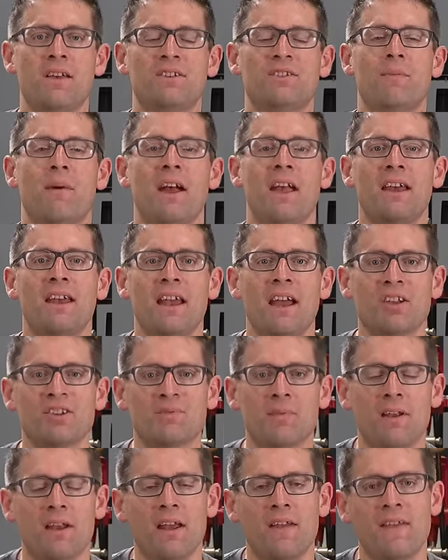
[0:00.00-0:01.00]
to my
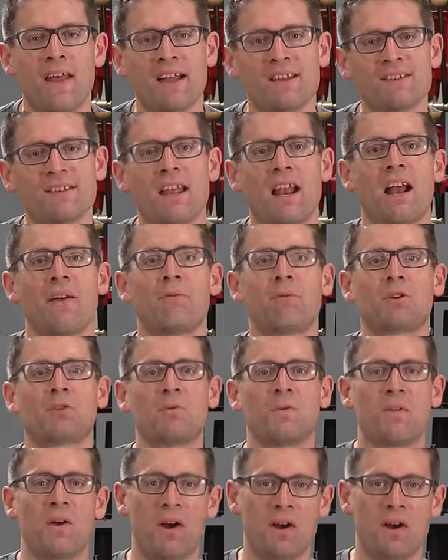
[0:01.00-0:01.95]
announcement, and that's that I've worked with